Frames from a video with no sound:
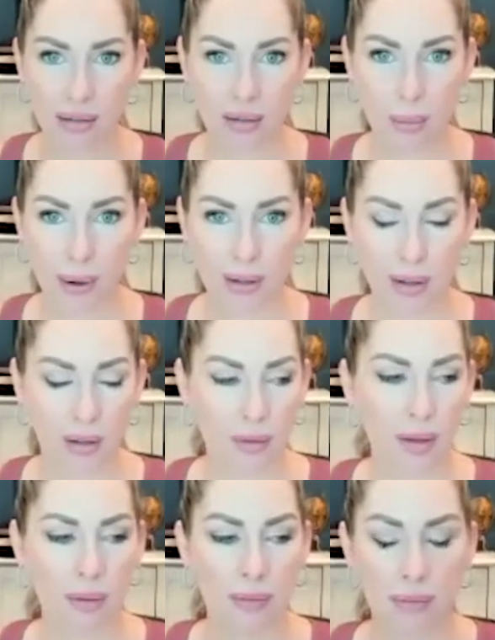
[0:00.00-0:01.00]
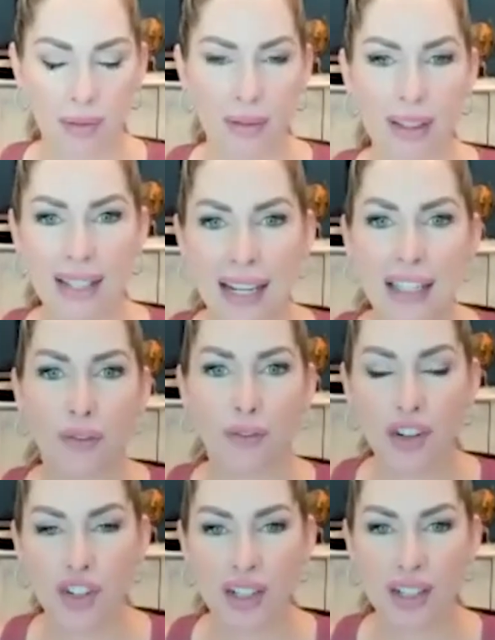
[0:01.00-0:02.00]
the zinc
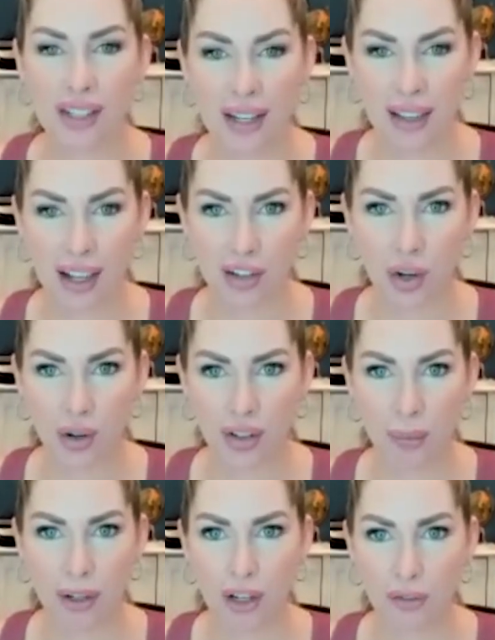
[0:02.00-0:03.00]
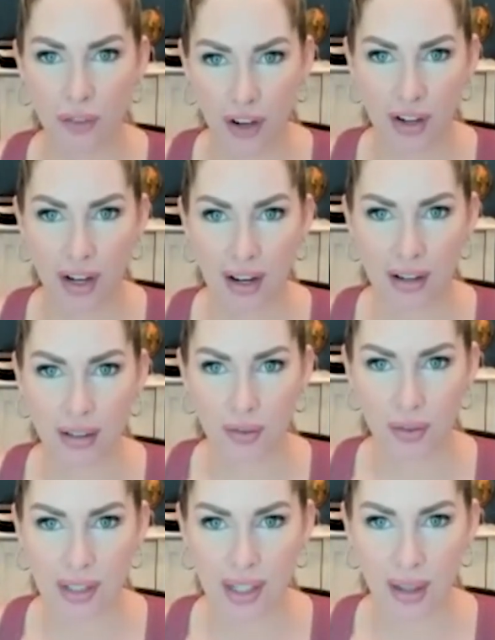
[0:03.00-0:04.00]
deficiency that shows up on your fingernails. If
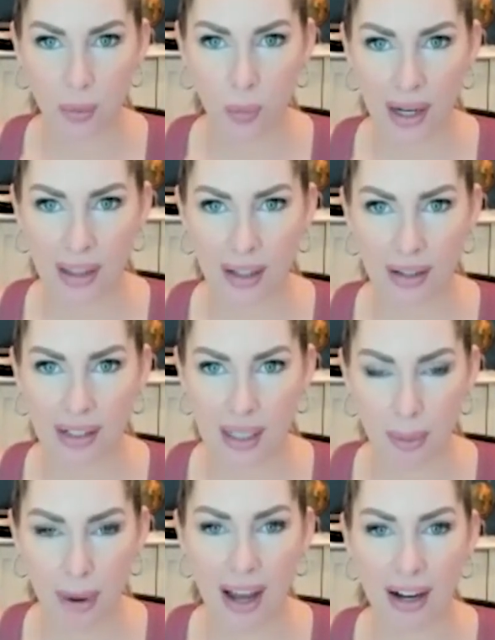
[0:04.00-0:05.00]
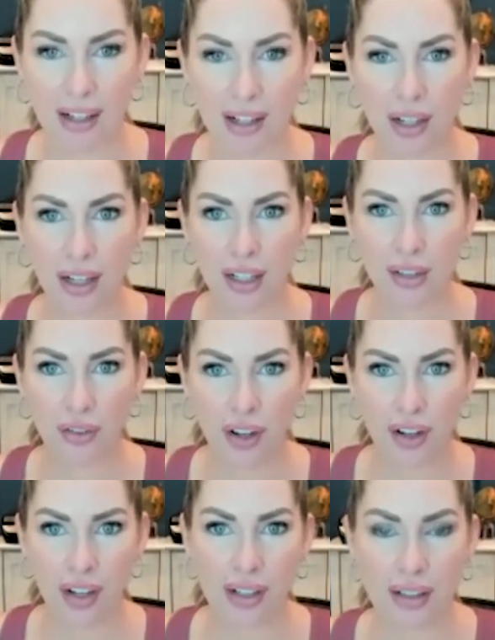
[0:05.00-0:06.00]
you see the white little spot on your kid's
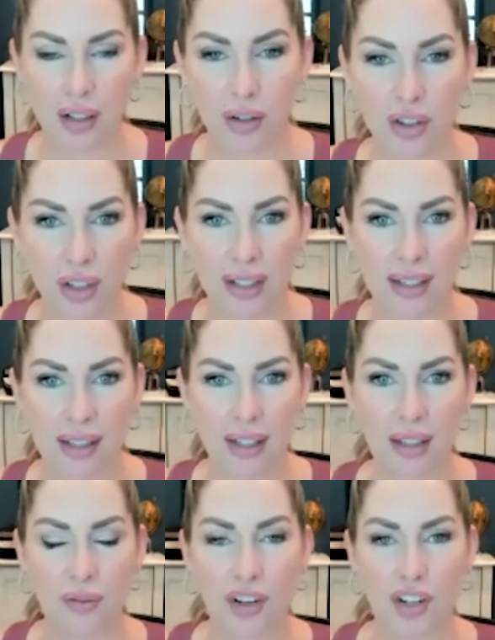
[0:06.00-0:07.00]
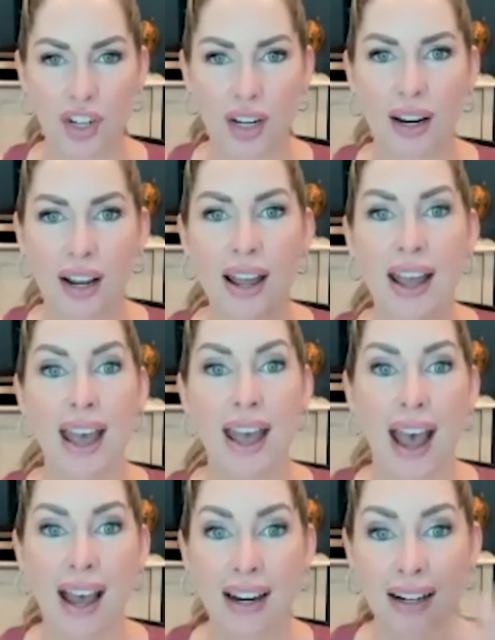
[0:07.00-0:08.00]
fingernails, they're usually zinc deficient.
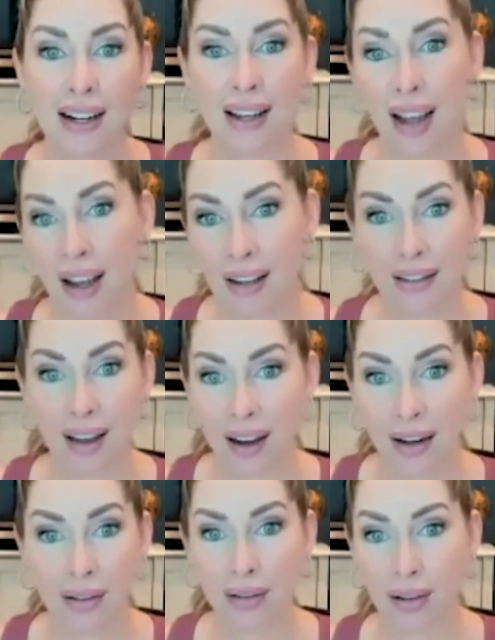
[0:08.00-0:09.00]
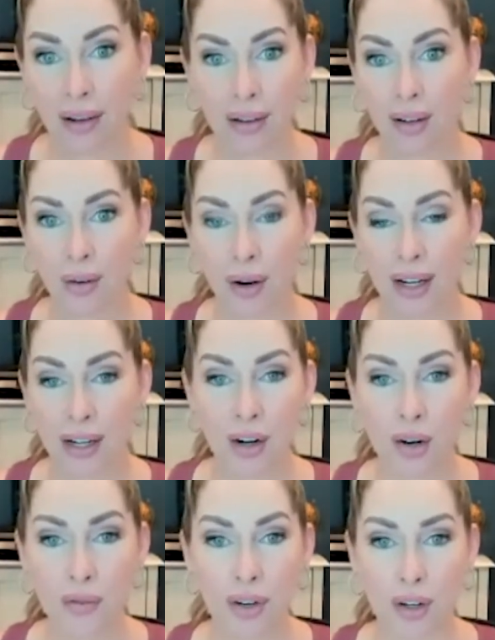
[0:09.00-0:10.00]
And I don't know, I didn't
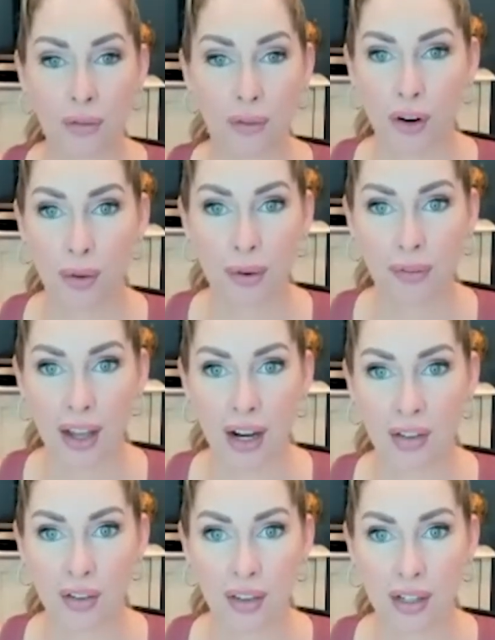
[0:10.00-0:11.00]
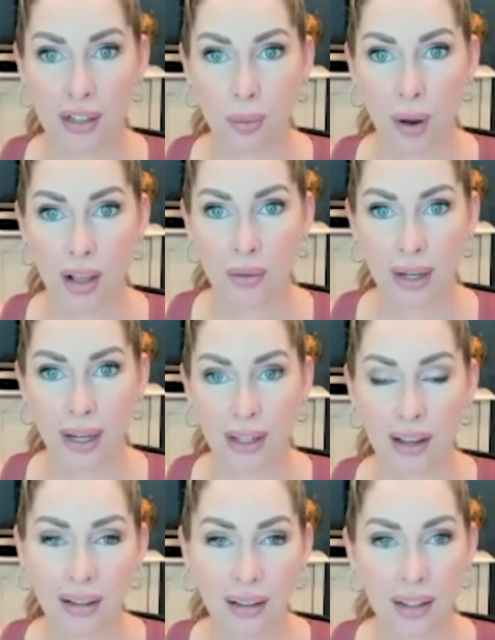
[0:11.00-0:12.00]
know of a good form of that other than swallowing it.
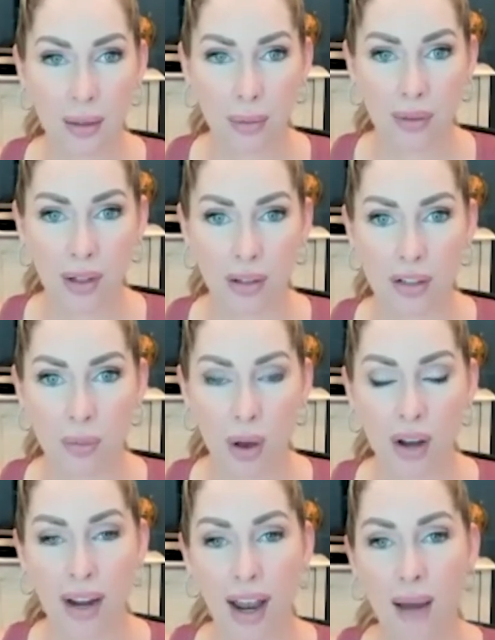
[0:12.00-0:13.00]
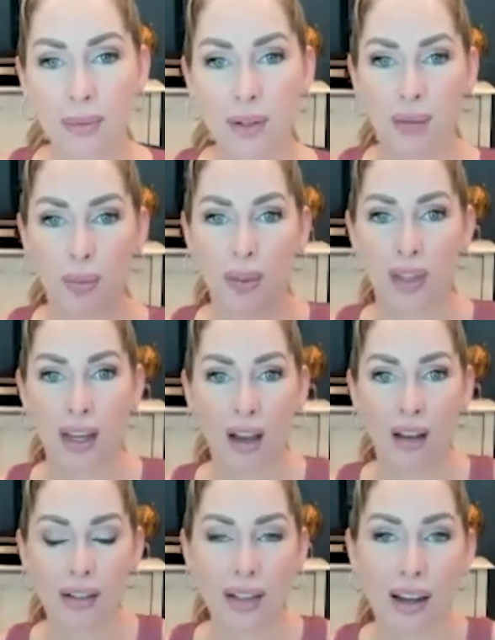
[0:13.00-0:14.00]
Luckily, they're small capsules, but they
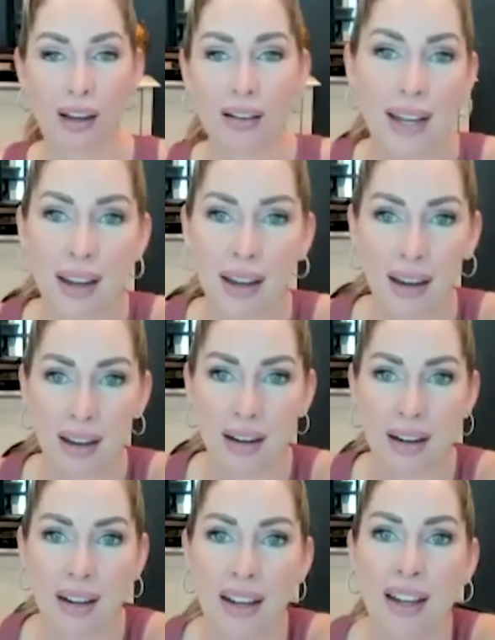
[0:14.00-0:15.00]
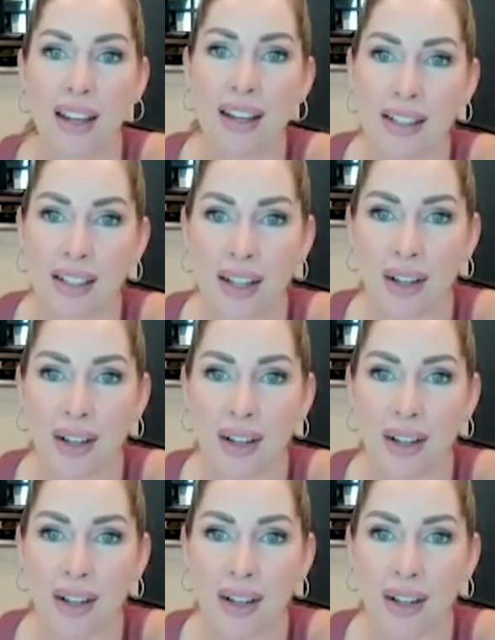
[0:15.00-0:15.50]
all take it. So